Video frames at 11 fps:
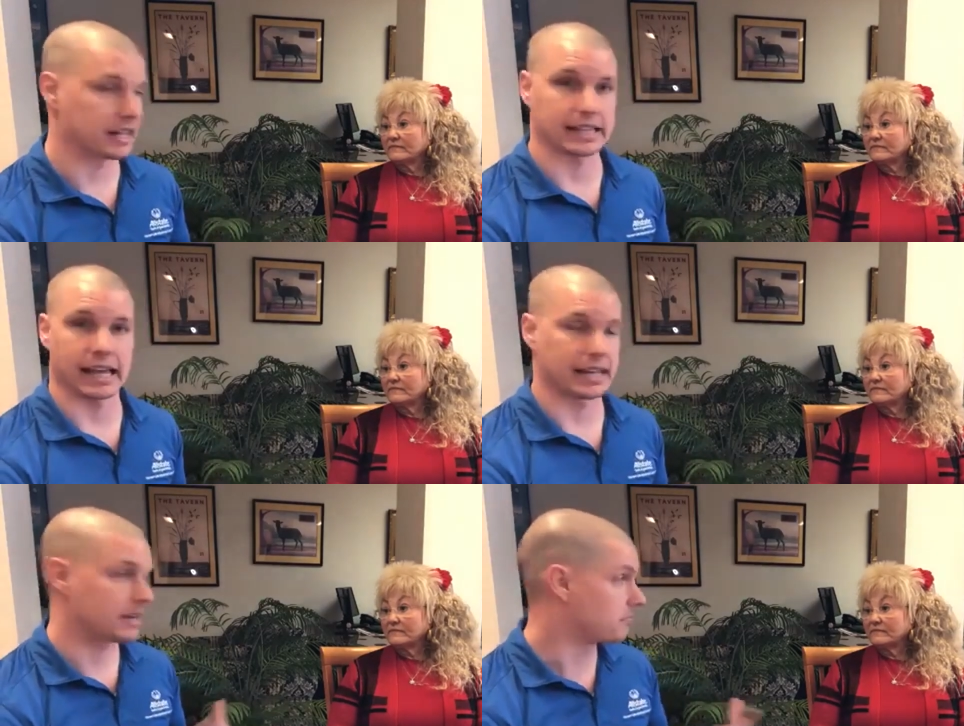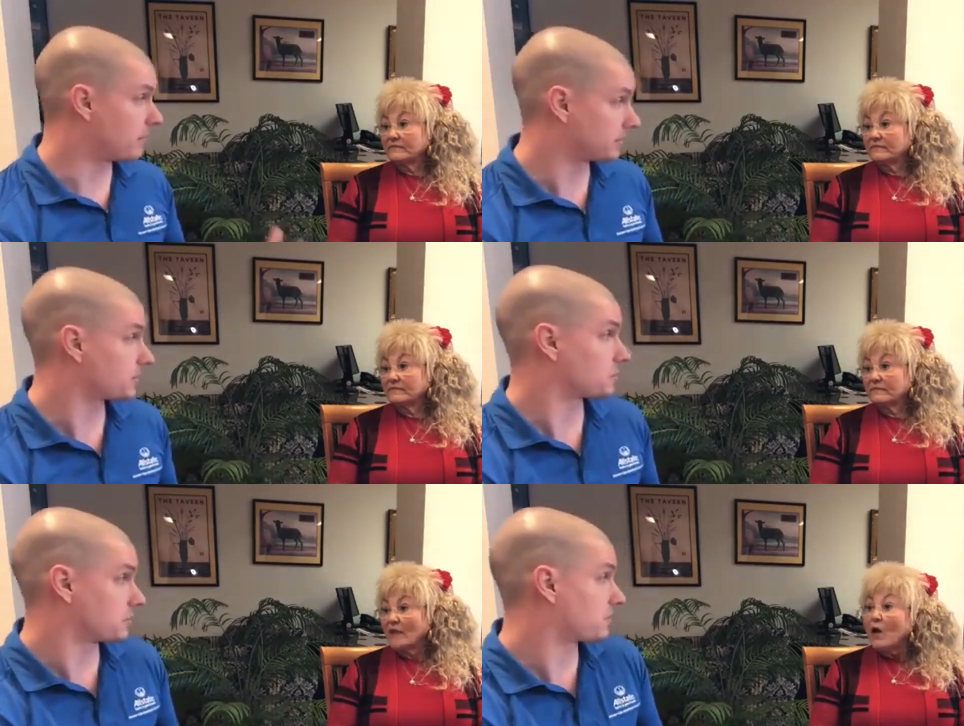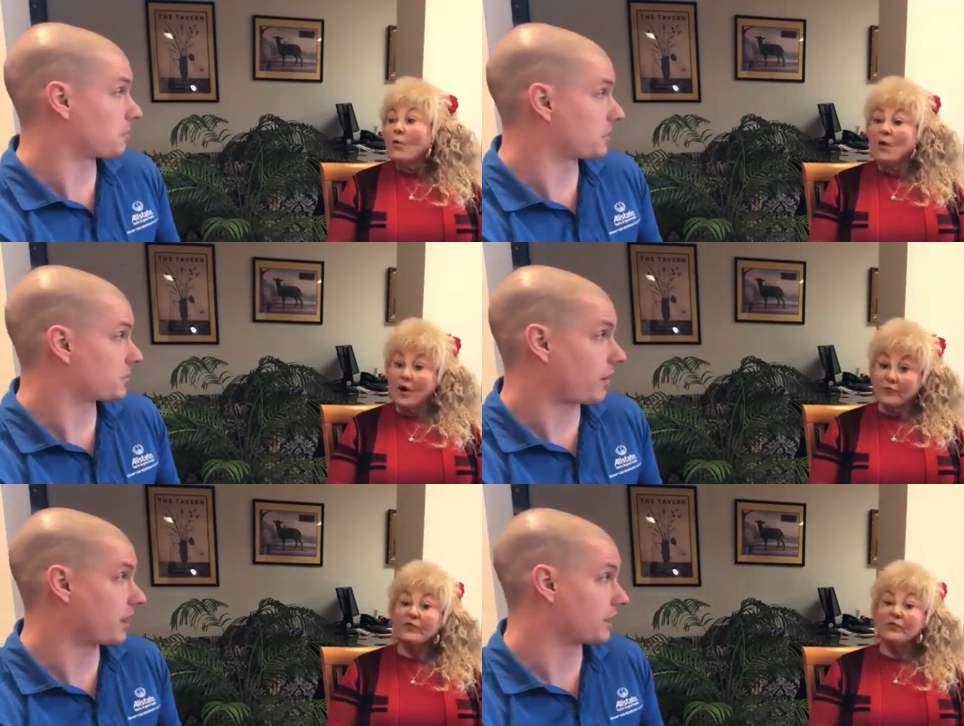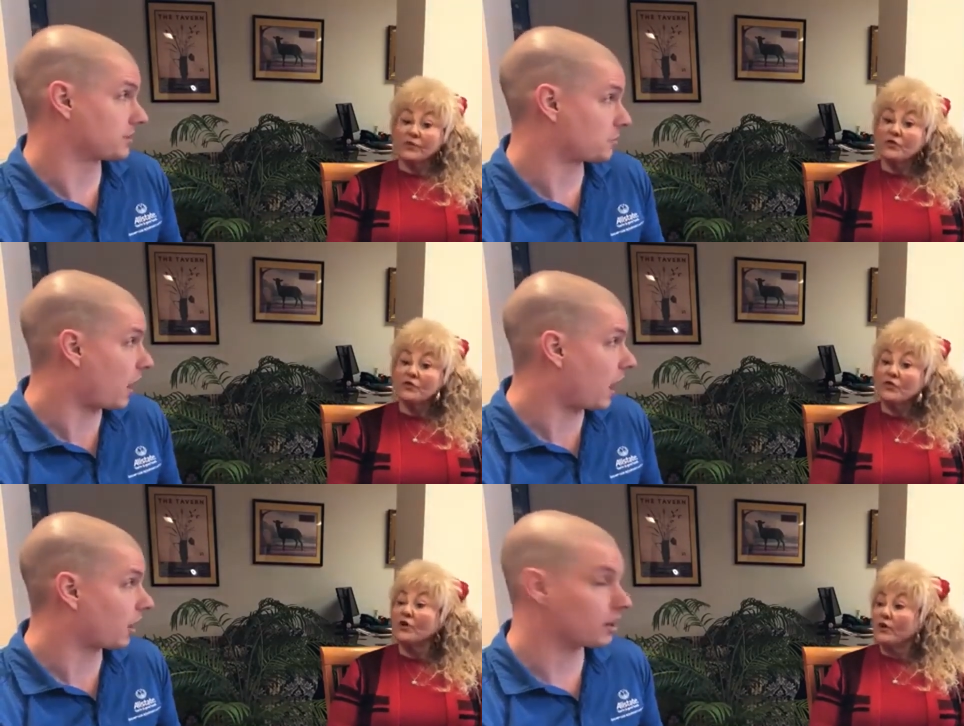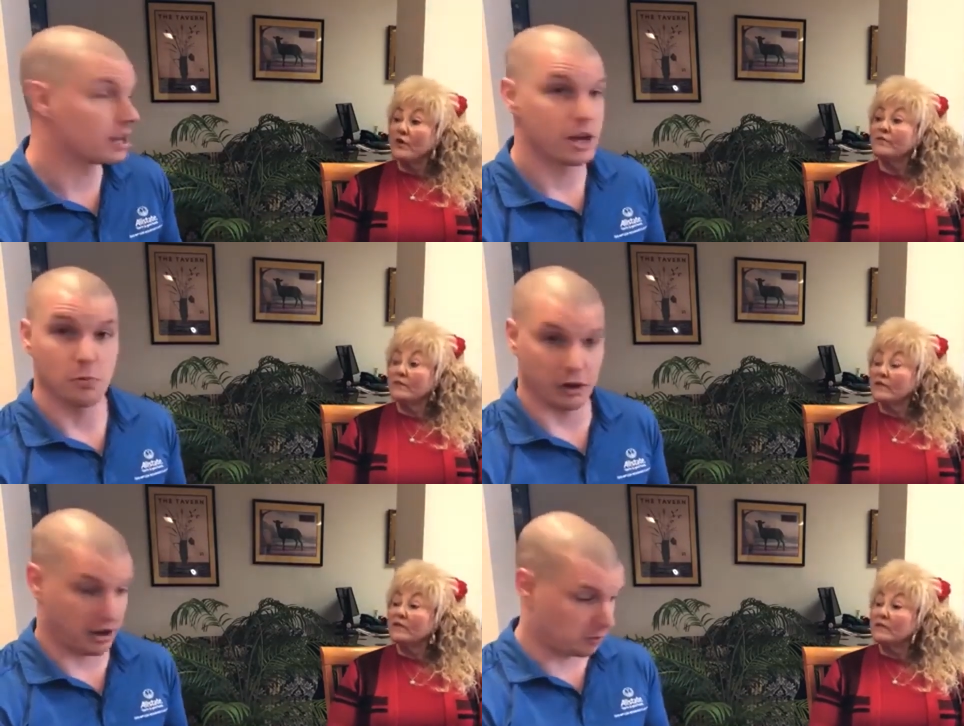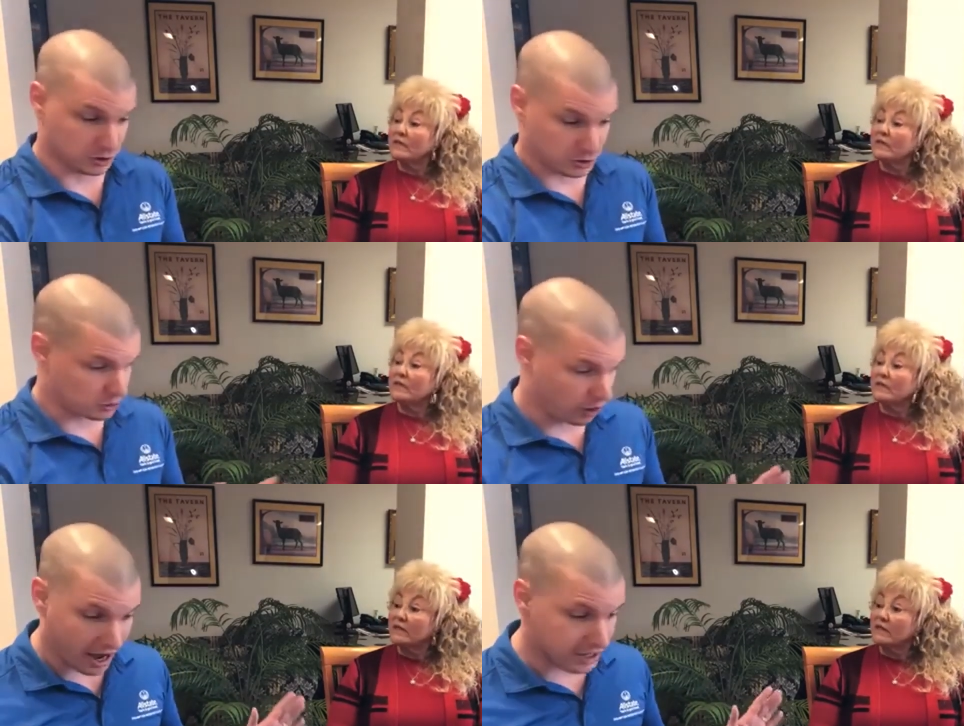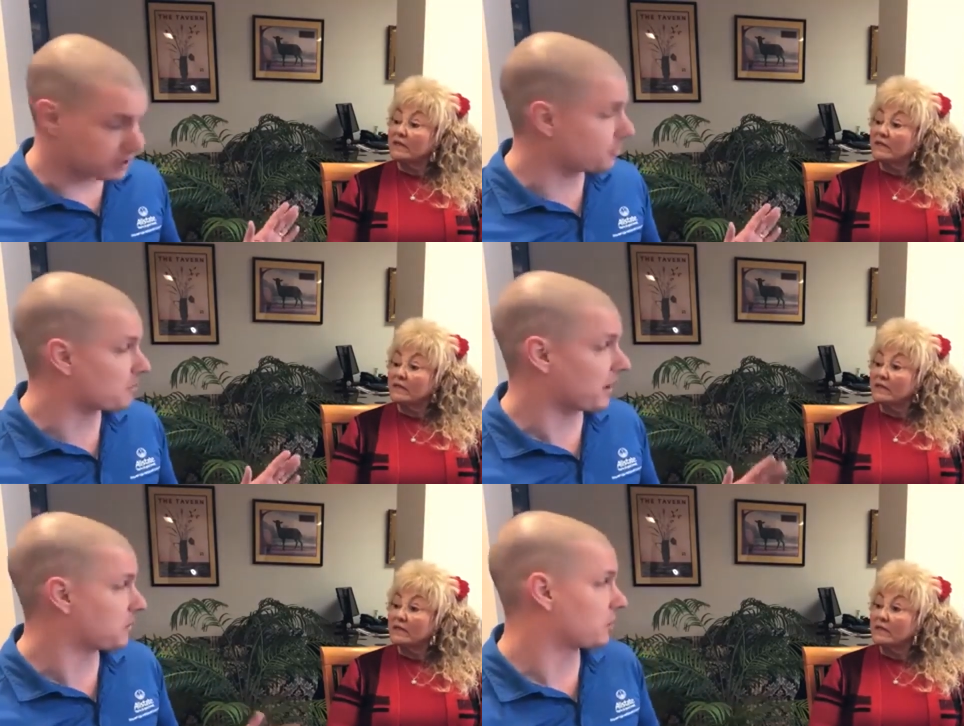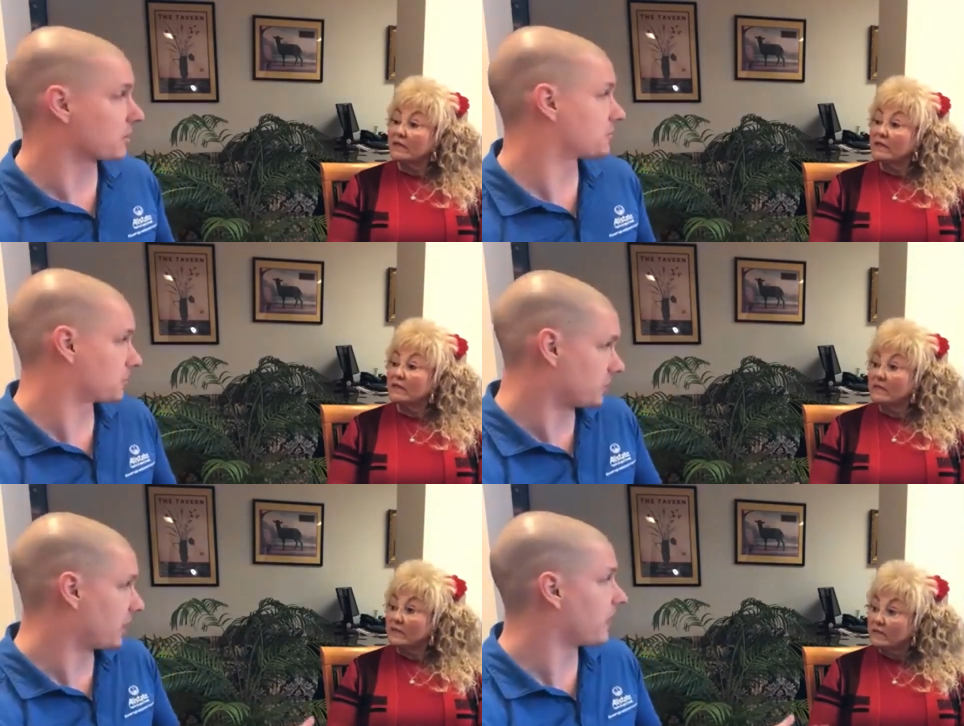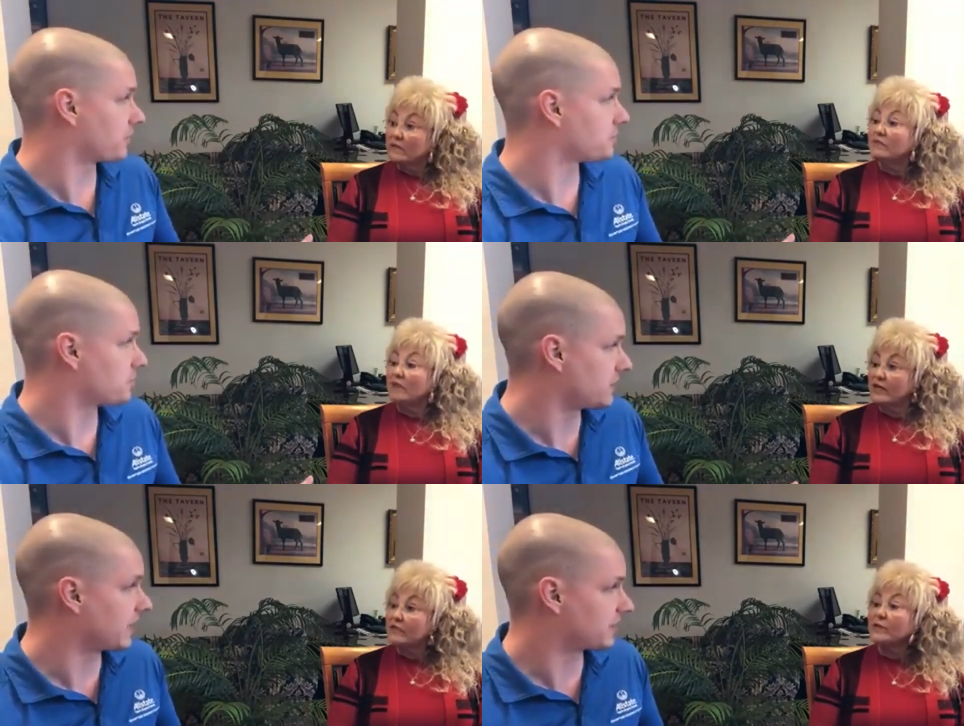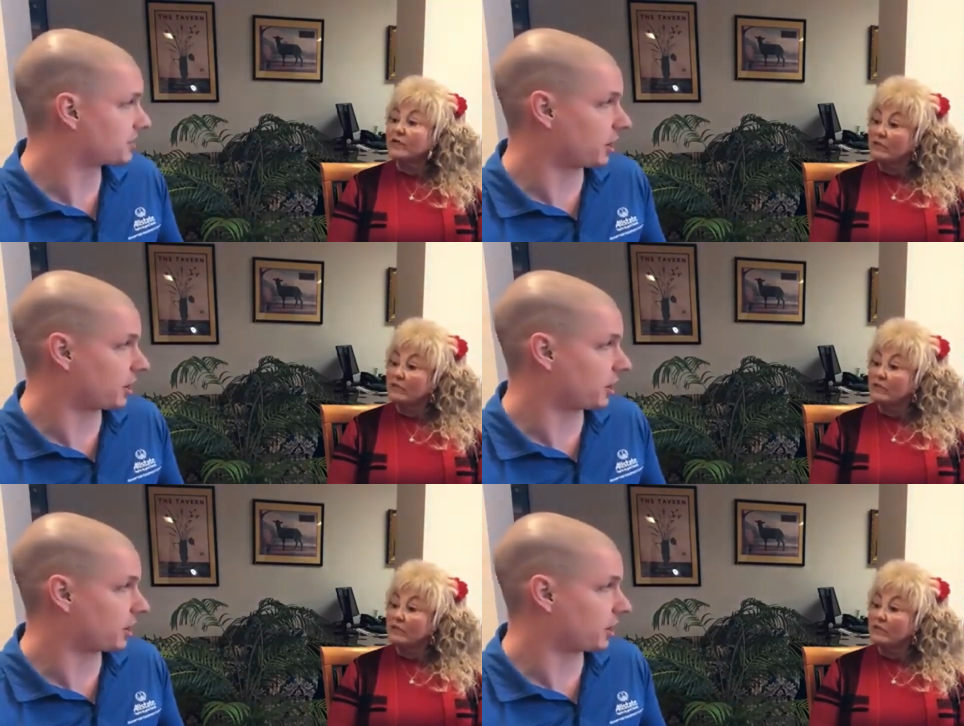Speaker 1: like that and it messes with somebody's well, credit as well sure. when everyone's trying to do it by the book so the, yeah there's right, unique so